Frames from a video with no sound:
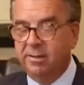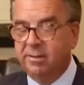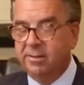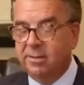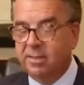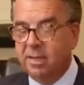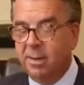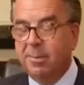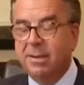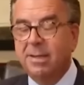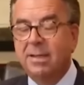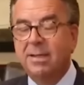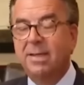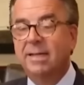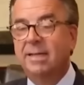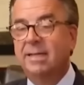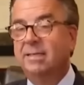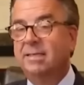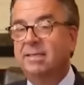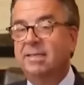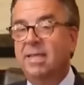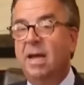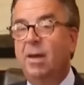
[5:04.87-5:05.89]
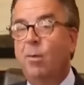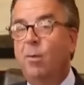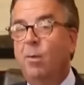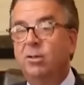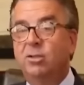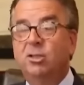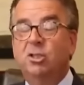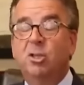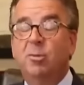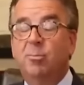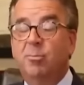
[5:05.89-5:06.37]
somebody like this guy
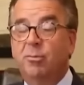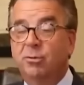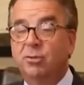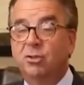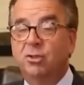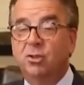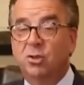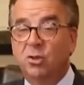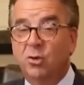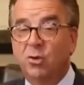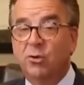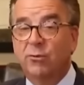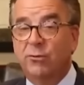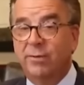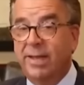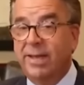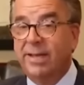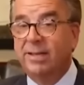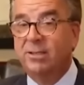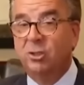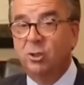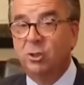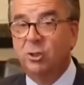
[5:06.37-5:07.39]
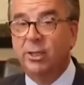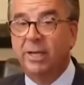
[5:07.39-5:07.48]
wants to preserve that.